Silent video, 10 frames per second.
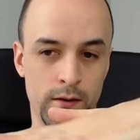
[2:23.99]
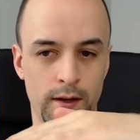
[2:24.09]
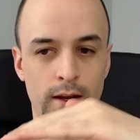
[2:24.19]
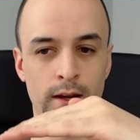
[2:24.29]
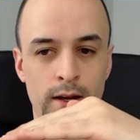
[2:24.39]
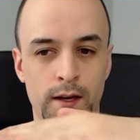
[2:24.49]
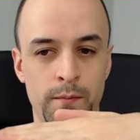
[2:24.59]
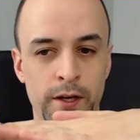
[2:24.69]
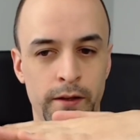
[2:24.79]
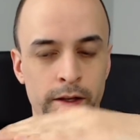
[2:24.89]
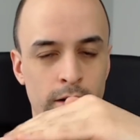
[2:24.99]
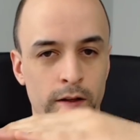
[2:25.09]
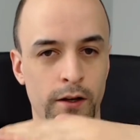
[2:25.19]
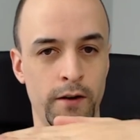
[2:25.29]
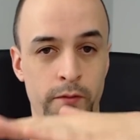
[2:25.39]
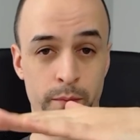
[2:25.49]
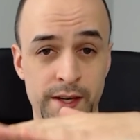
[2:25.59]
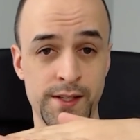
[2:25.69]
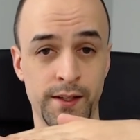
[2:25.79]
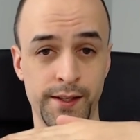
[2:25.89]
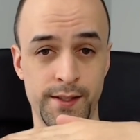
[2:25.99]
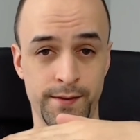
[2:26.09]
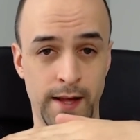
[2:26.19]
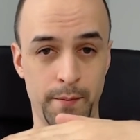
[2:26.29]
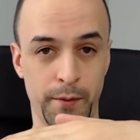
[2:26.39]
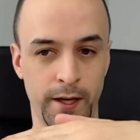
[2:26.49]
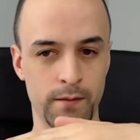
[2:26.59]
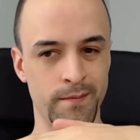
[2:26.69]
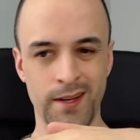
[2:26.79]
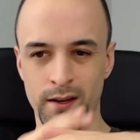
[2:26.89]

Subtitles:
and it can be a little curved, but basically it's a flat plane.